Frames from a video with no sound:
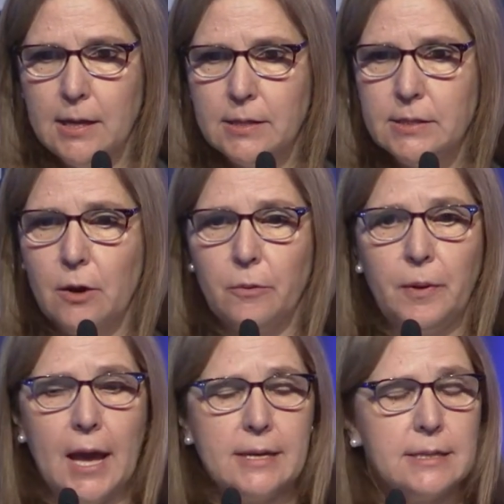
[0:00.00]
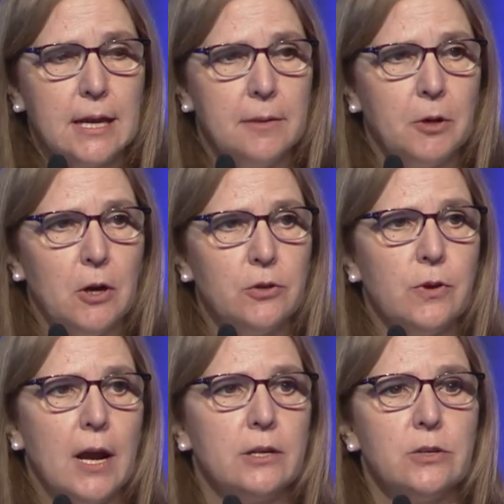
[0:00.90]
So we asked um,
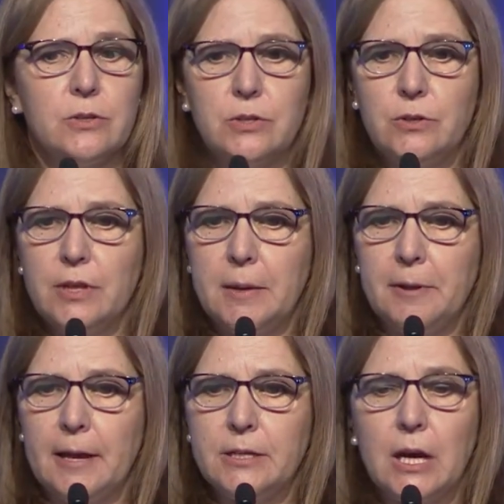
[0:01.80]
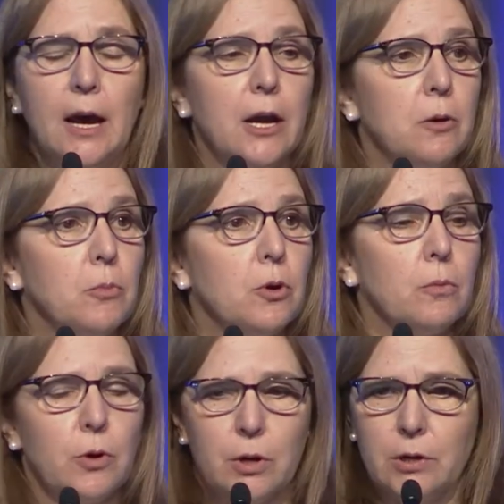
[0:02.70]
contractors, do they plan to hire more
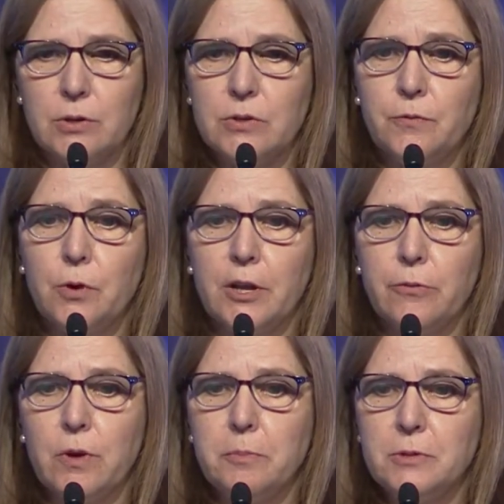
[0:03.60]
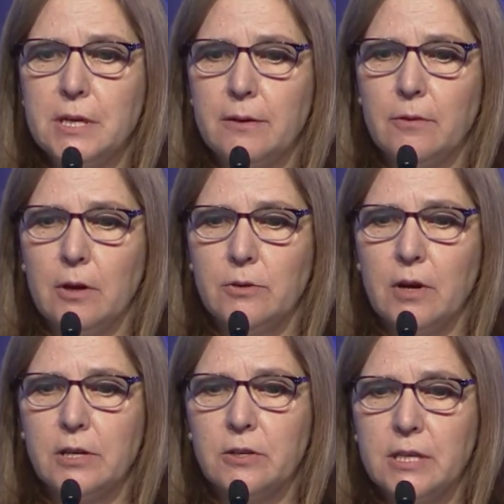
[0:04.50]
workers? 43% of
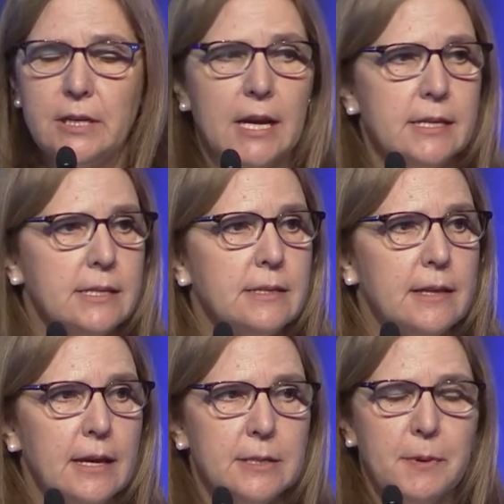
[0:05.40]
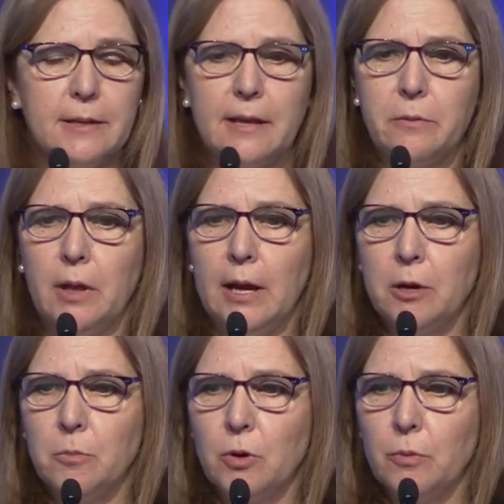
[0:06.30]
contractors said yes, they expect they will
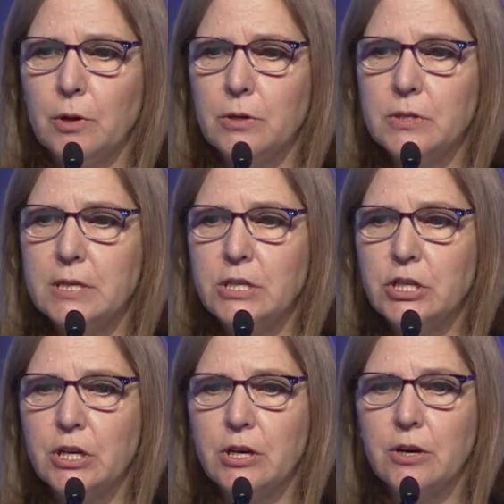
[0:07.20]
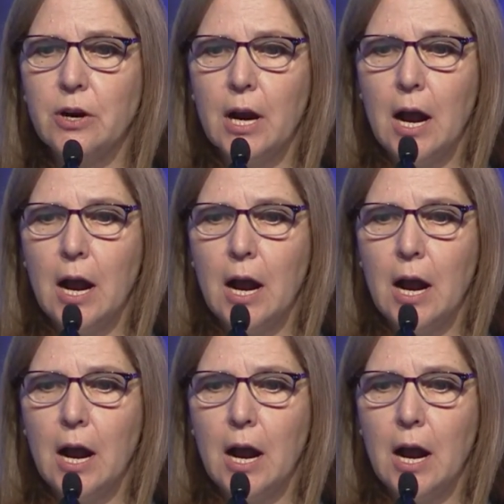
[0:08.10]
hire more workers this year.